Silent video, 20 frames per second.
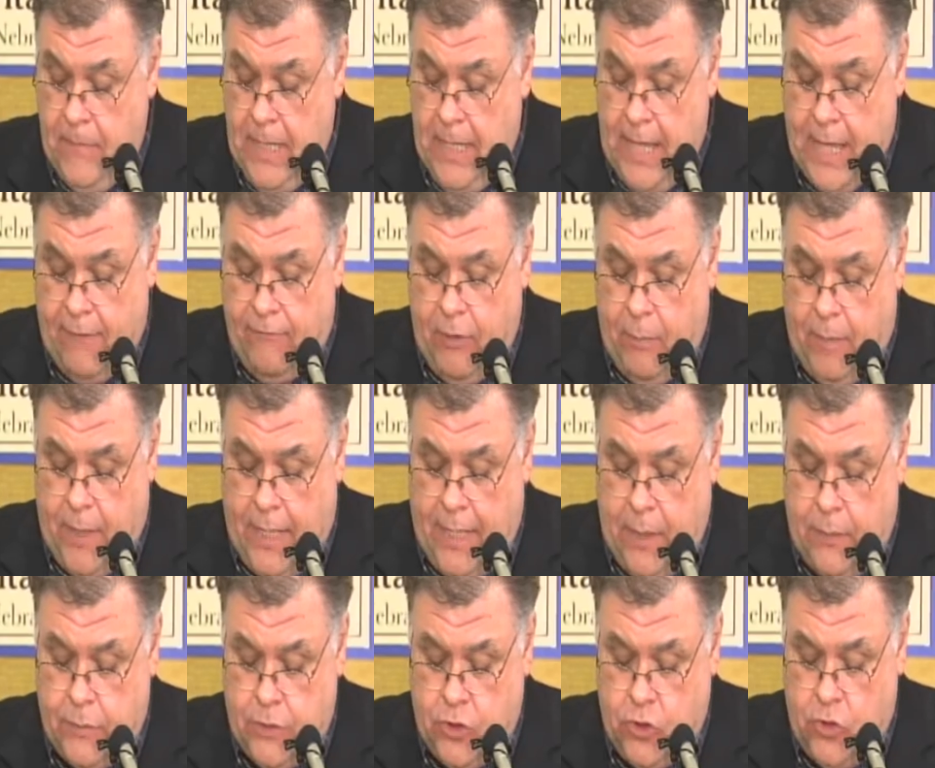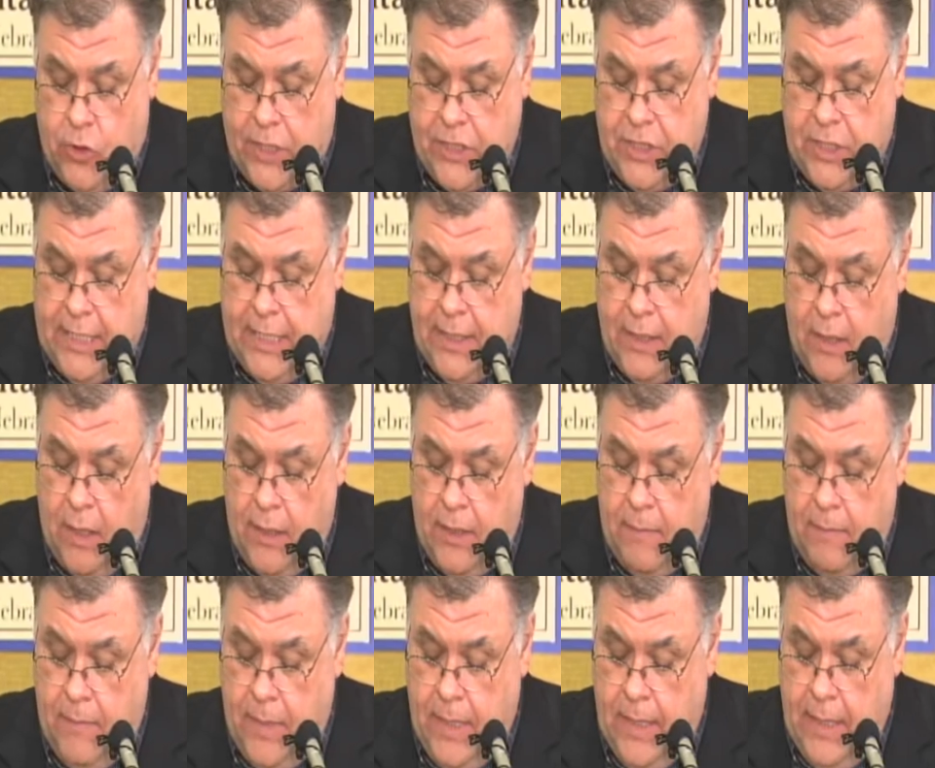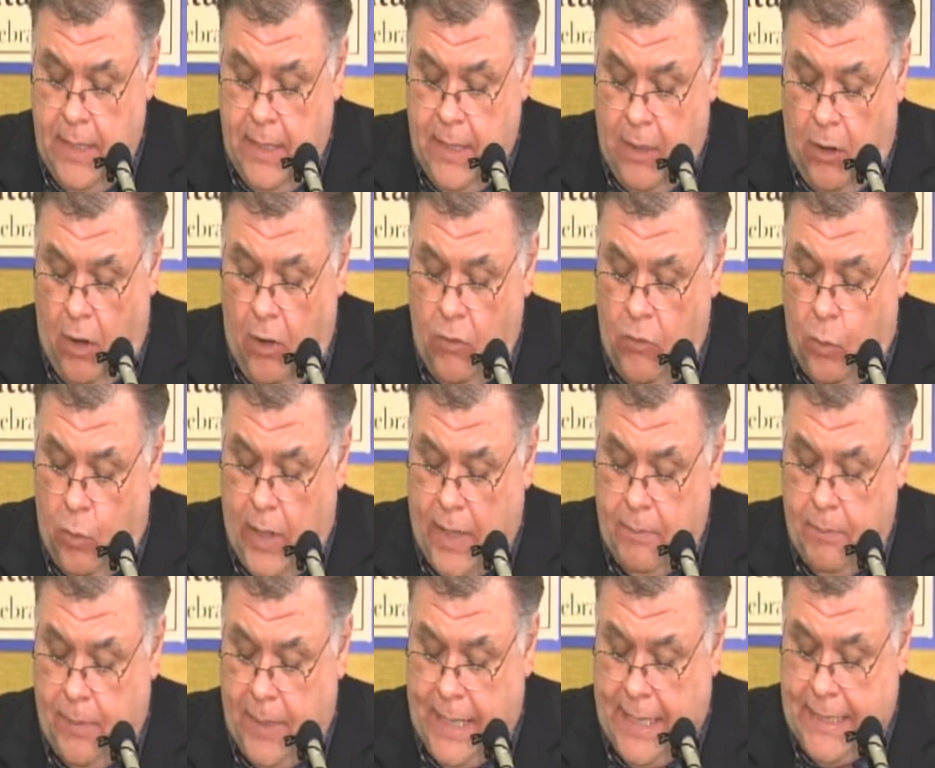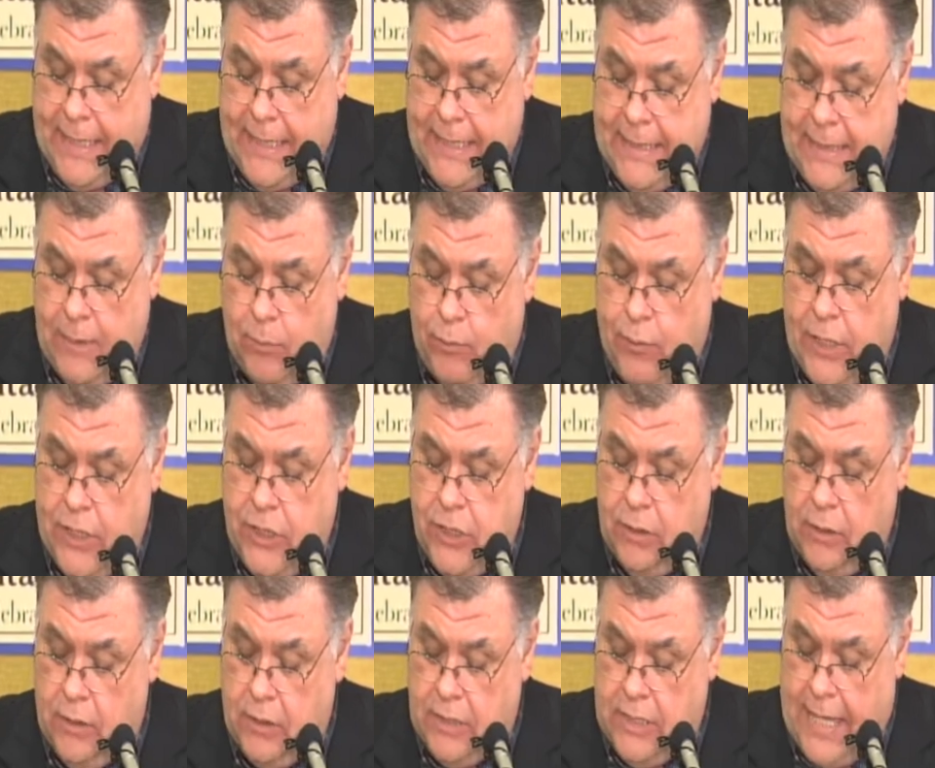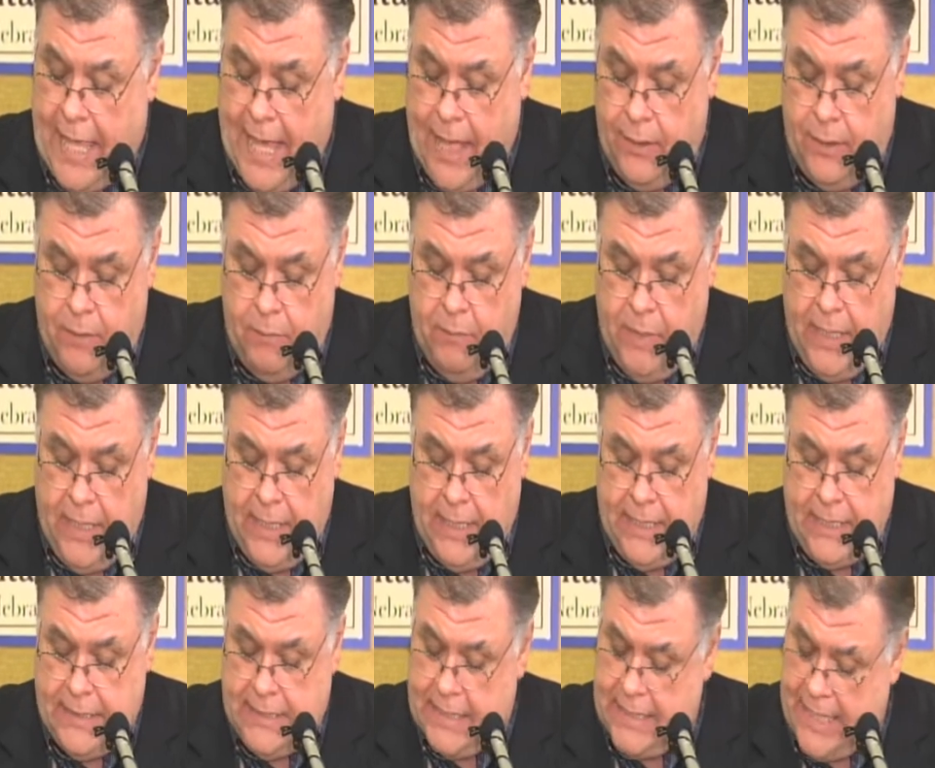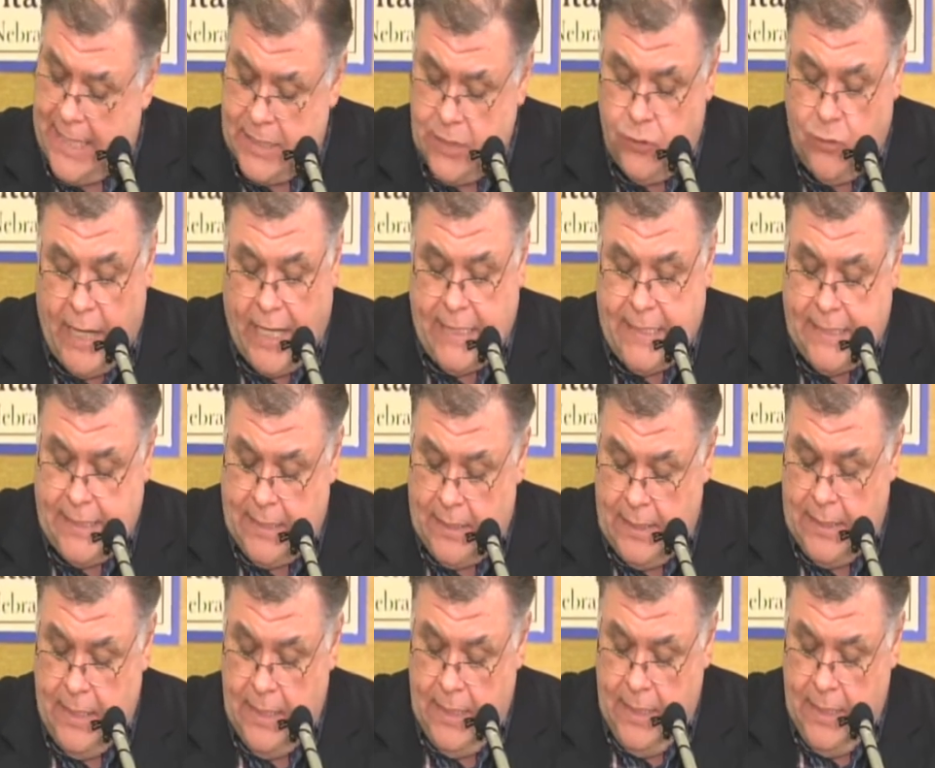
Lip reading: Everybody was crushing in on him, all the wet bodies. The preacher looked down at me and he said, "That's right, son.